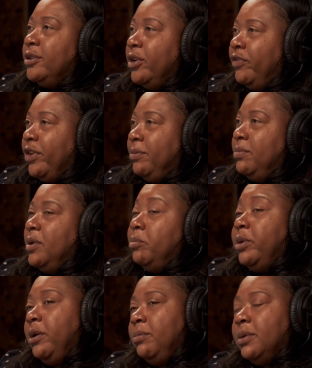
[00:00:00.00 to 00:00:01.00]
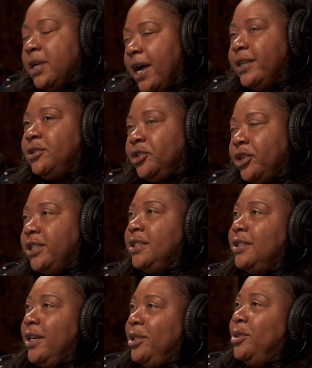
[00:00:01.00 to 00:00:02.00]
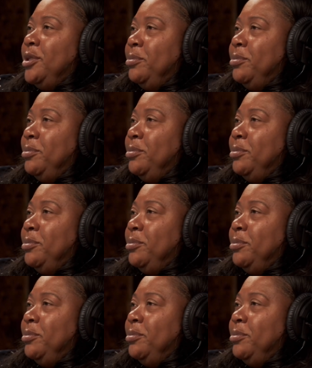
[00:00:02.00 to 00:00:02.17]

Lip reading: but I'm not as stressed as I used to